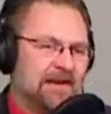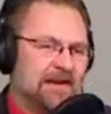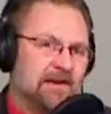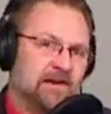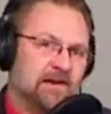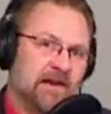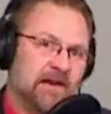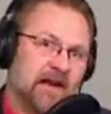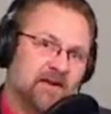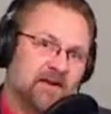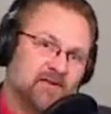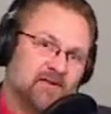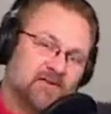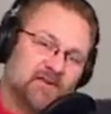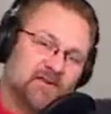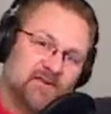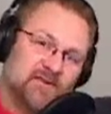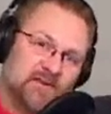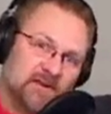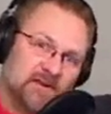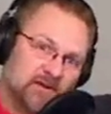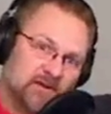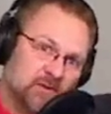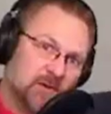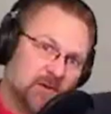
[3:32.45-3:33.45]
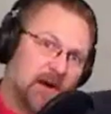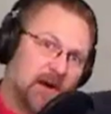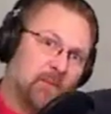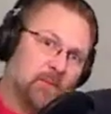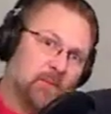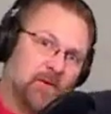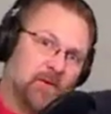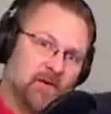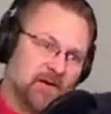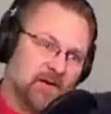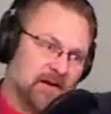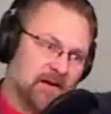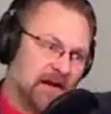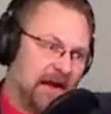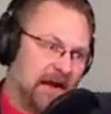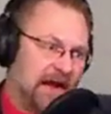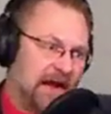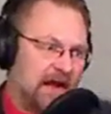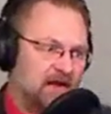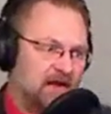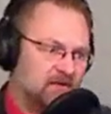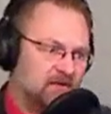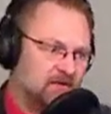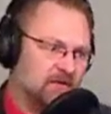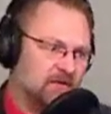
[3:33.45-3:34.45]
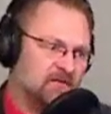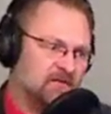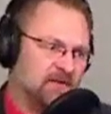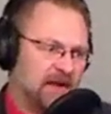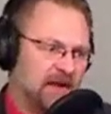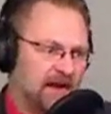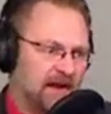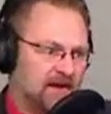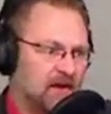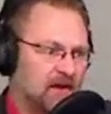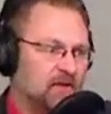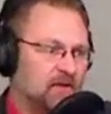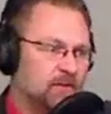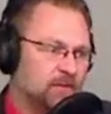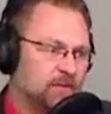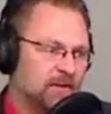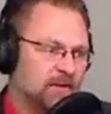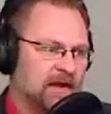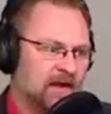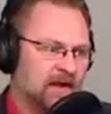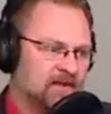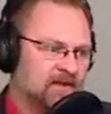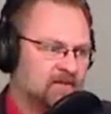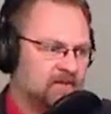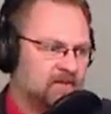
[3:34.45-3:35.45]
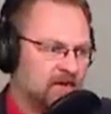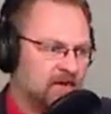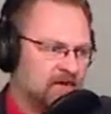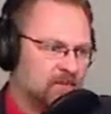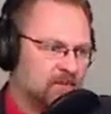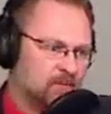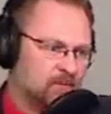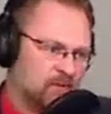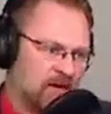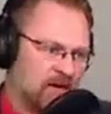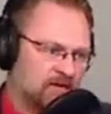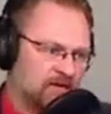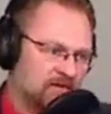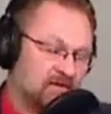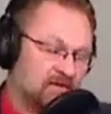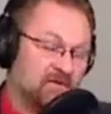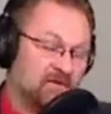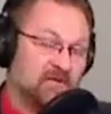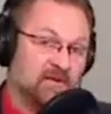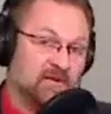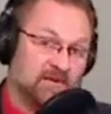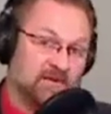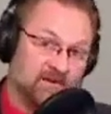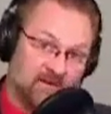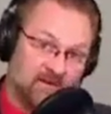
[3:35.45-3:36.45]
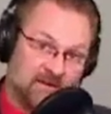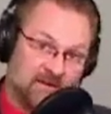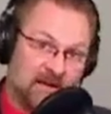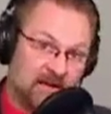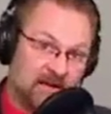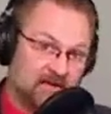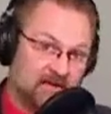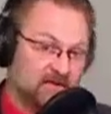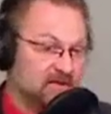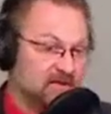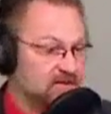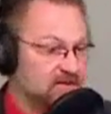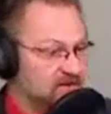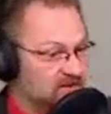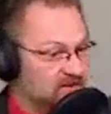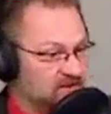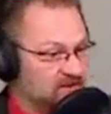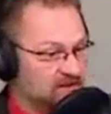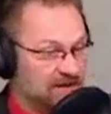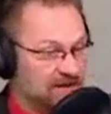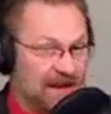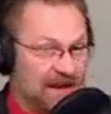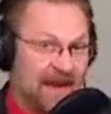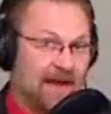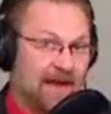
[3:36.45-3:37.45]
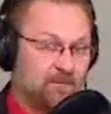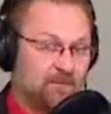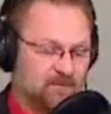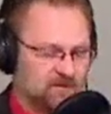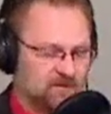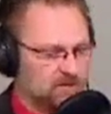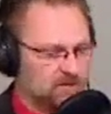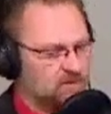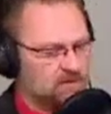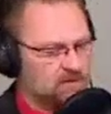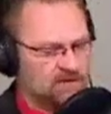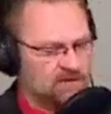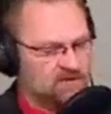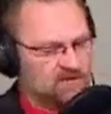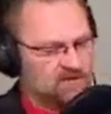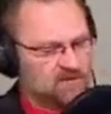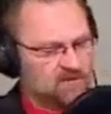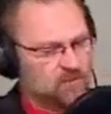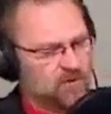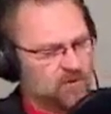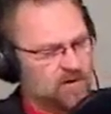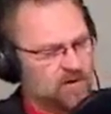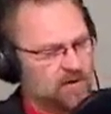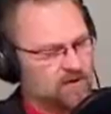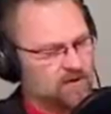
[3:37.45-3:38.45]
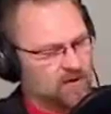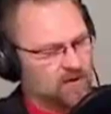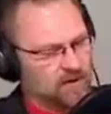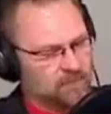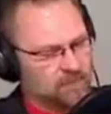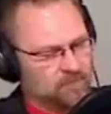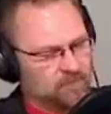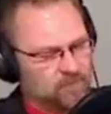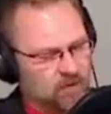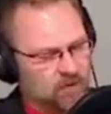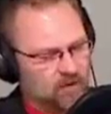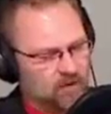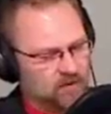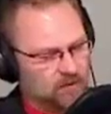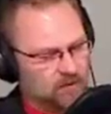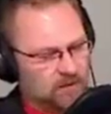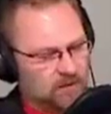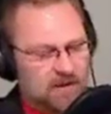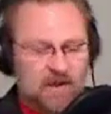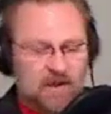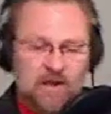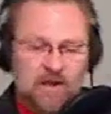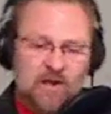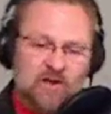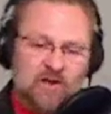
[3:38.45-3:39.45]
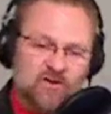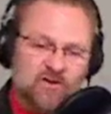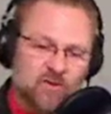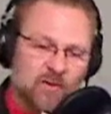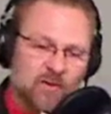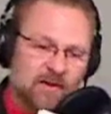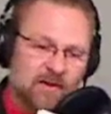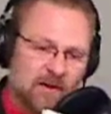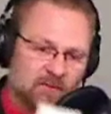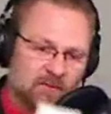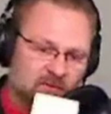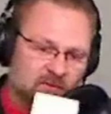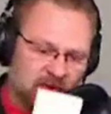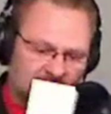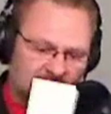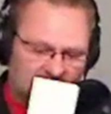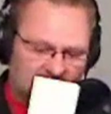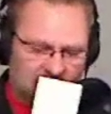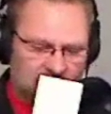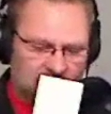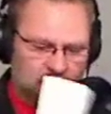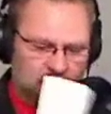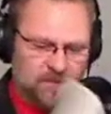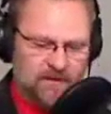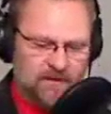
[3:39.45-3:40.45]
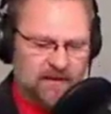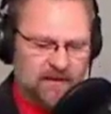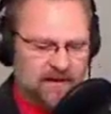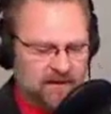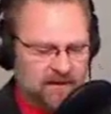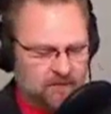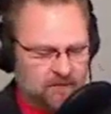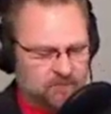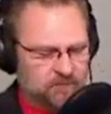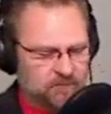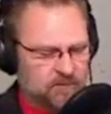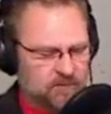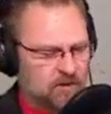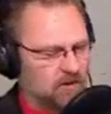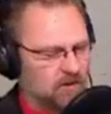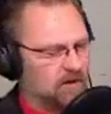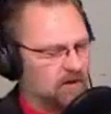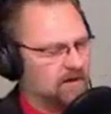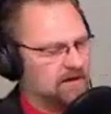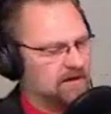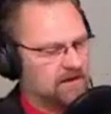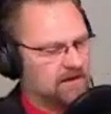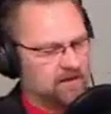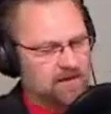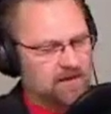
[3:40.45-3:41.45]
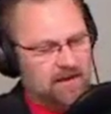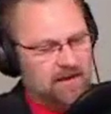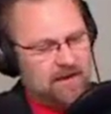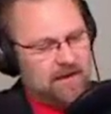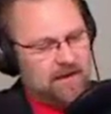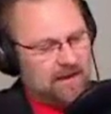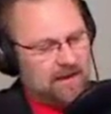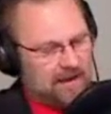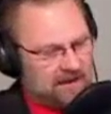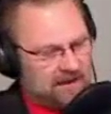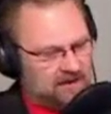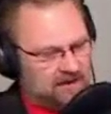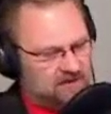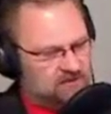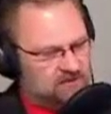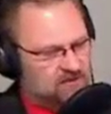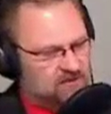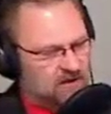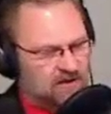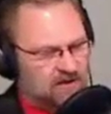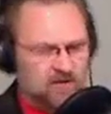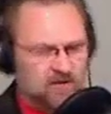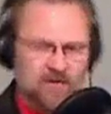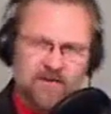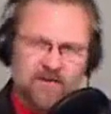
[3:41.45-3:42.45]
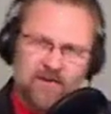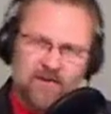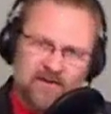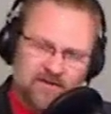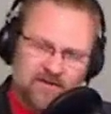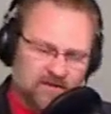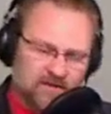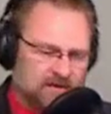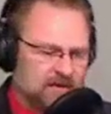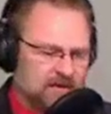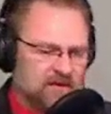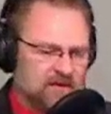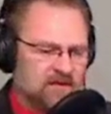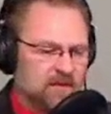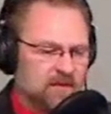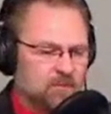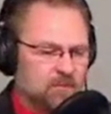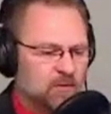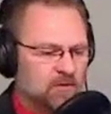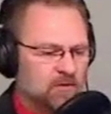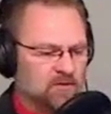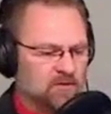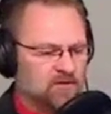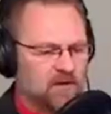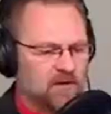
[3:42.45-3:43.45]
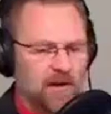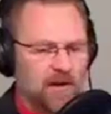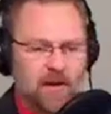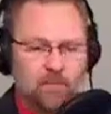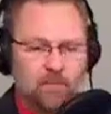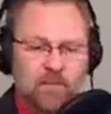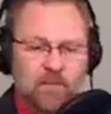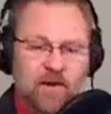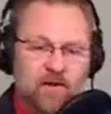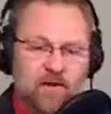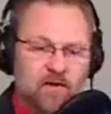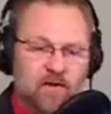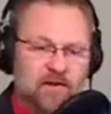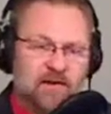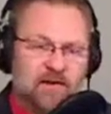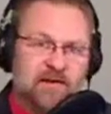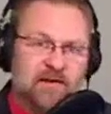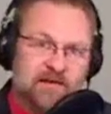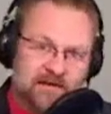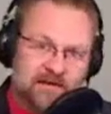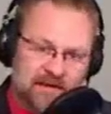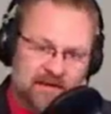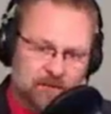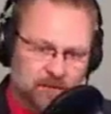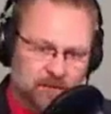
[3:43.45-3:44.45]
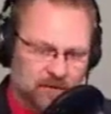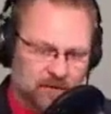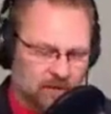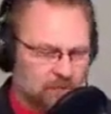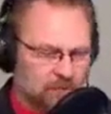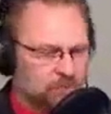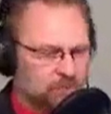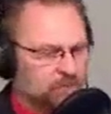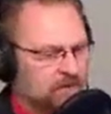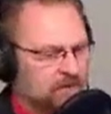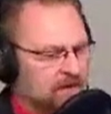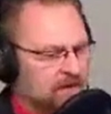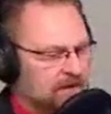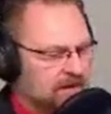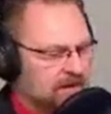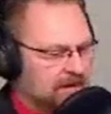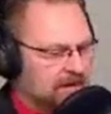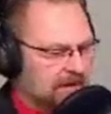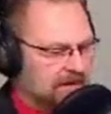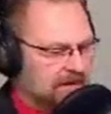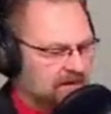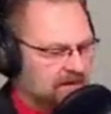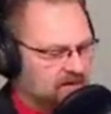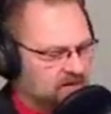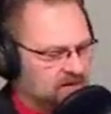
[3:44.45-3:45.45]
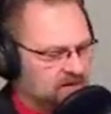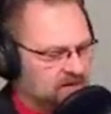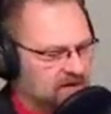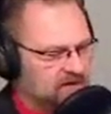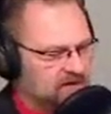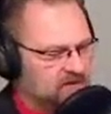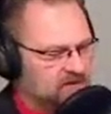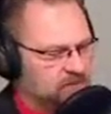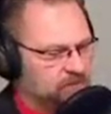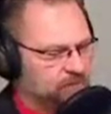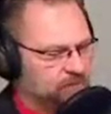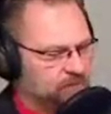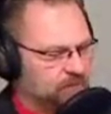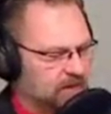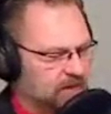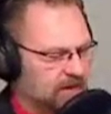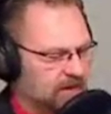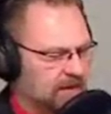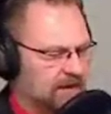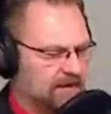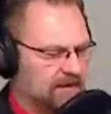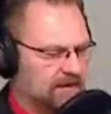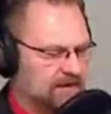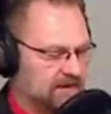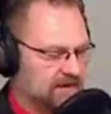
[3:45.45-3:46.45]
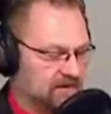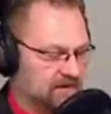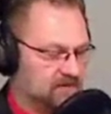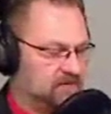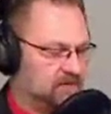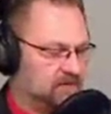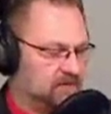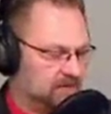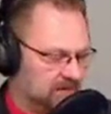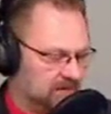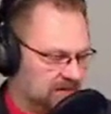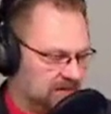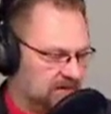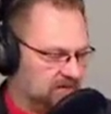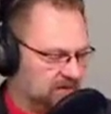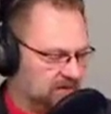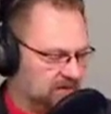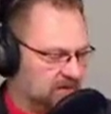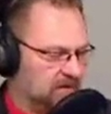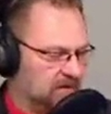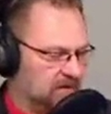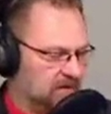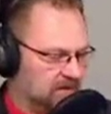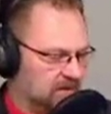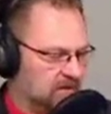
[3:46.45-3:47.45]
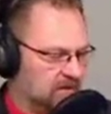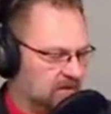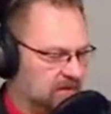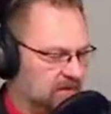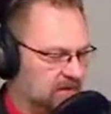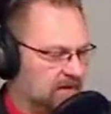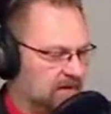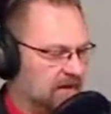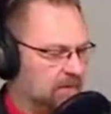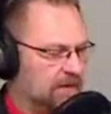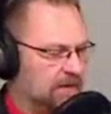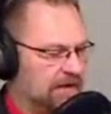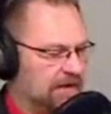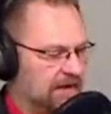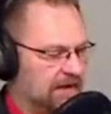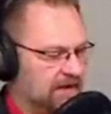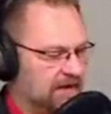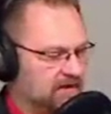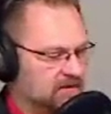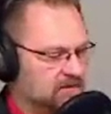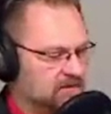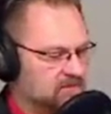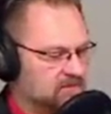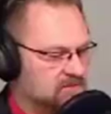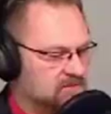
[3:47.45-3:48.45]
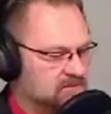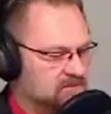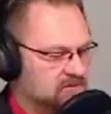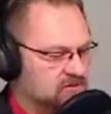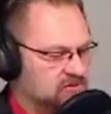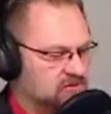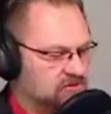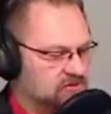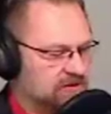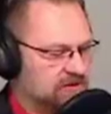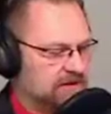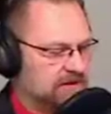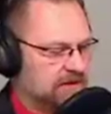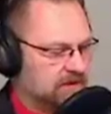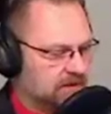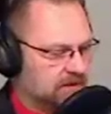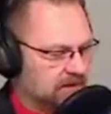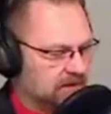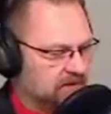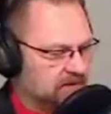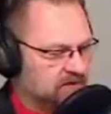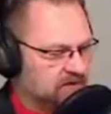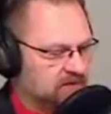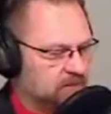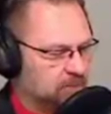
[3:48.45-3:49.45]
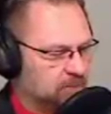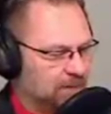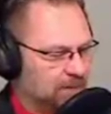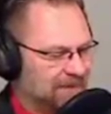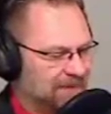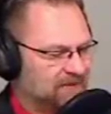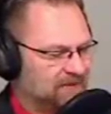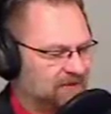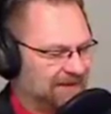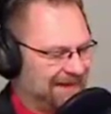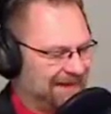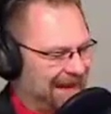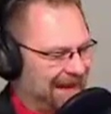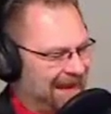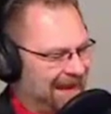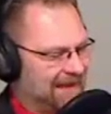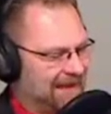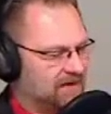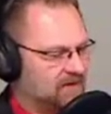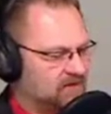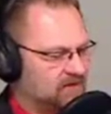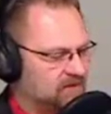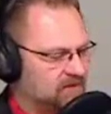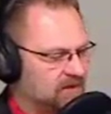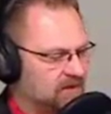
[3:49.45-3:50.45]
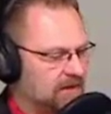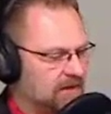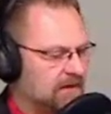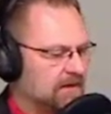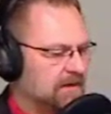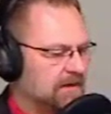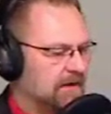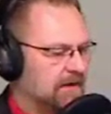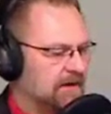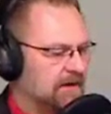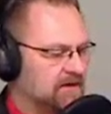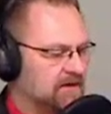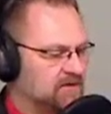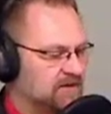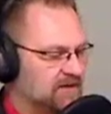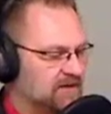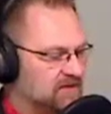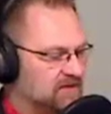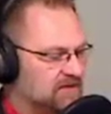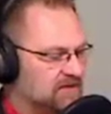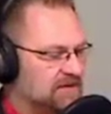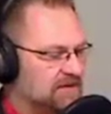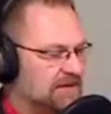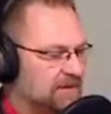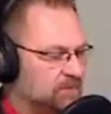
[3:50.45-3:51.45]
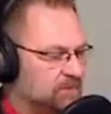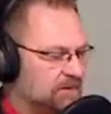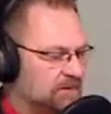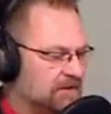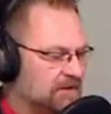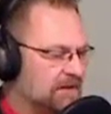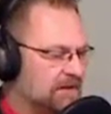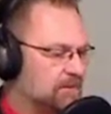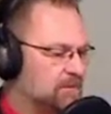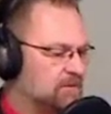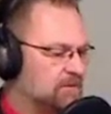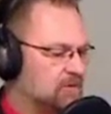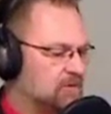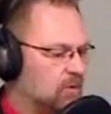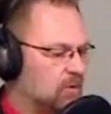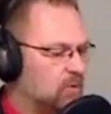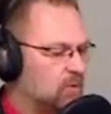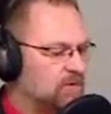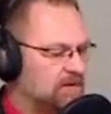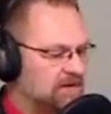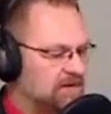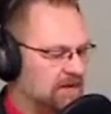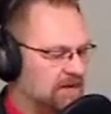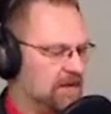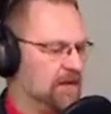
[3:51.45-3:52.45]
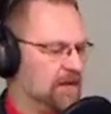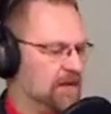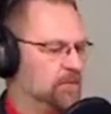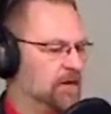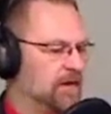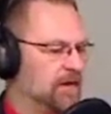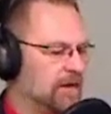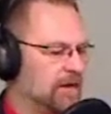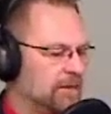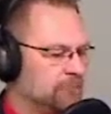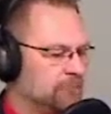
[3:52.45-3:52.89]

Next she's going to do Alberta, and I asked her if she had other plans for other provinces and states, and she said absolutely, she's working on them. So it comes with a How to Play card here, and it's got, look at this, the birds, American Dipper, and it says, gives the name again, Cinclus mexicanus, and it says, dip, dip, don't tip.